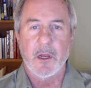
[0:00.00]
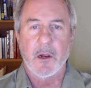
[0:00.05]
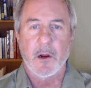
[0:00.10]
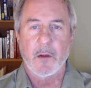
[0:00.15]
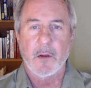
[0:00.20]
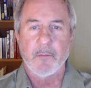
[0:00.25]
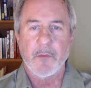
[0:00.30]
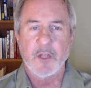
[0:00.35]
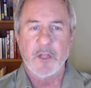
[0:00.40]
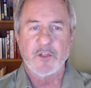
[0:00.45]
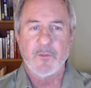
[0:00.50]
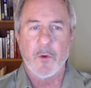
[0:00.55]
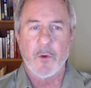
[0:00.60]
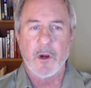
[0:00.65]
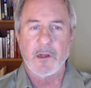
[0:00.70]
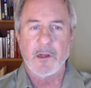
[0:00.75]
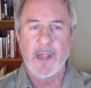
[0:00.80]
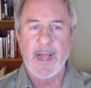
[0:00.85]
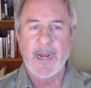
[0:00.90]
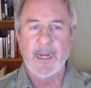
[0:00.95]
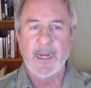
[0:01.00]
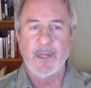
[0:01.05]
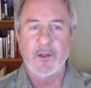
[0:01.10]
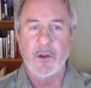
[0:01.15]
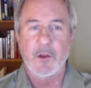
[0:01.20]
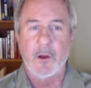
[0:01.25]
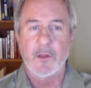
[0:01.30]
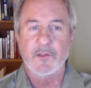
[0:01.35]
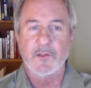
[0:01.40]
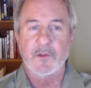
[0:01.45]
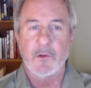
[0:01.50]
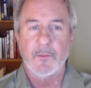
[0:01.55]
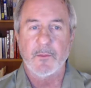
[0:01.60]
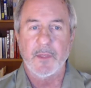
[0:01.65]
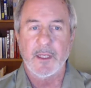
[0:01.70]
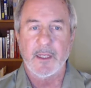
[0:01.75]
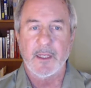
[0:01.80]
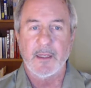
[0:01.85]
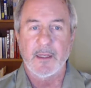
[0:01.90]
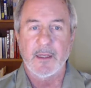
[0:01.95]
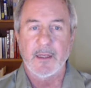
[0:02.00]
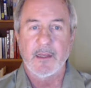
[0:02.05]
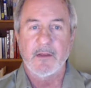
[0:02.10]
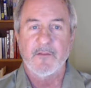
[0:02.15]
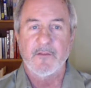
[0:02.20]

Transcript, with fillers: are much more likely to also be